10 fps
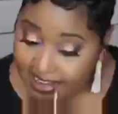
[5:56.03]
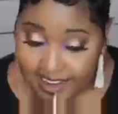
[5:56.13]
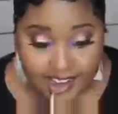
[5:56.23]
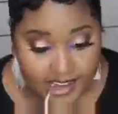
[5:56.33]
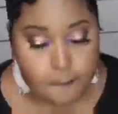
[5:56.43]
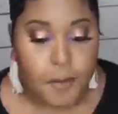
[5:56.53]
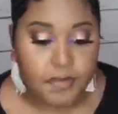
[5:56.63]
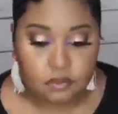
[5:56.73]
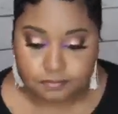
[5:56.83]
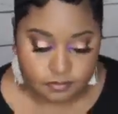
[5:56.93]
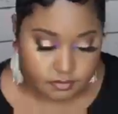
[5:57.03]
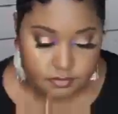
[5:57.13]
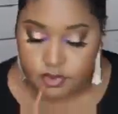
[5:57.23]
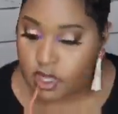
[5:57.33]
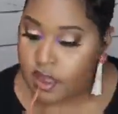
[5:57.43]
color Club Hopper.
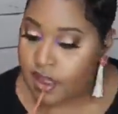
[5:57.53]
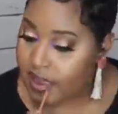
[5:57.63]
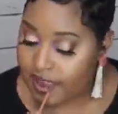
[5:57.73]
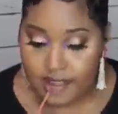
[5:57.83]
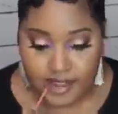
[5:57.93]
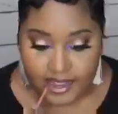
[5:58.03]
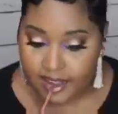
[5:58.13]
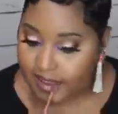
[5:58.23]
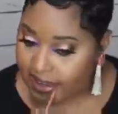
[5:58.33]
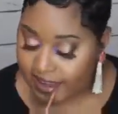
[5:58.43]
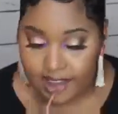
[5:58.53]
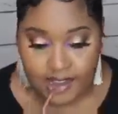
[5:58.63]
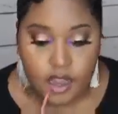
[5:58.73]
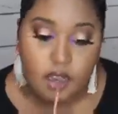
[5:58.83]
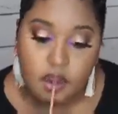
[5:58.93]
I'm going to take this
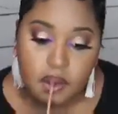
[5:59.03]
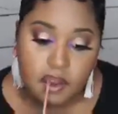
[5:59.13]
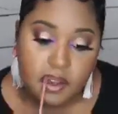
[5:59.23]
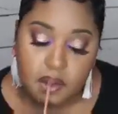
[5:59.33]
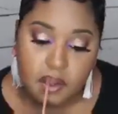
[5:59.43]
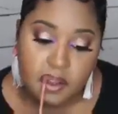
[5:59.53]
Revlon